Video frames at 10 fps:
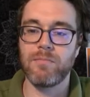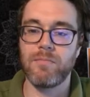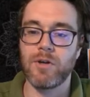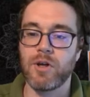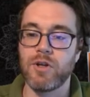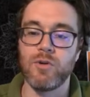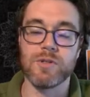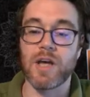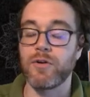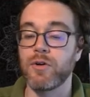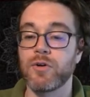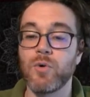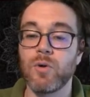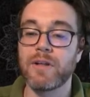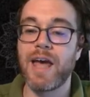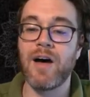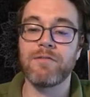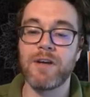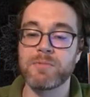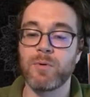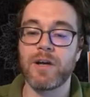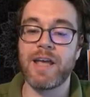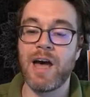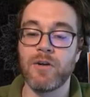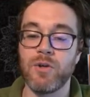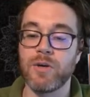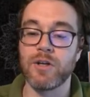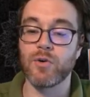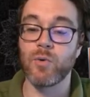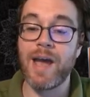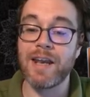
you can use either your Google account, Facebook account. You can create